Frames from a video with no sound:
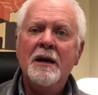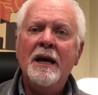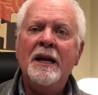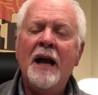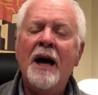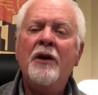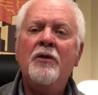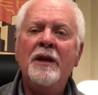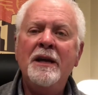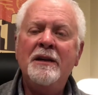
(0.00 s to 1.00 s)
Not
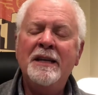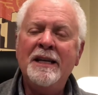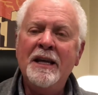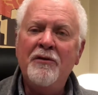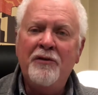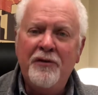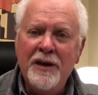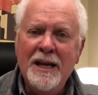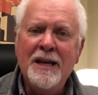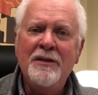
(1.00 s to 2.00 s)
only did he
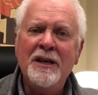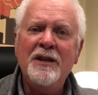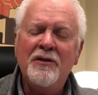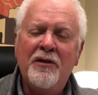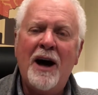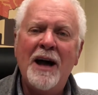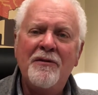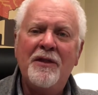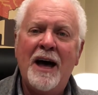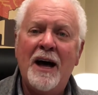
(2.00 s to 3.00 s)
feed these
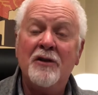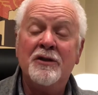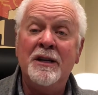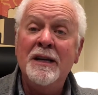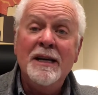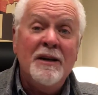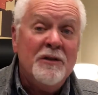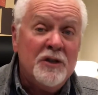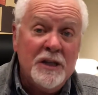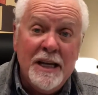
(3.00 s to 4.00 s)
5,000,
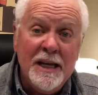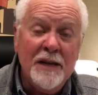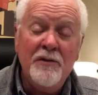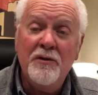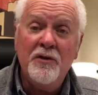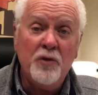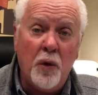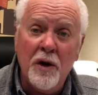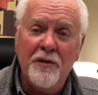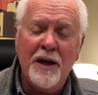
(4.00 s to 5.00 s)
10,
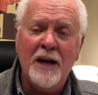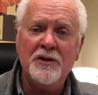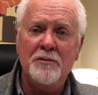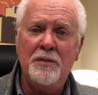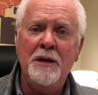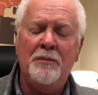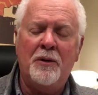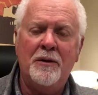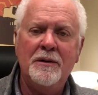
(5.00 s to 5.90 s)
12,000 people,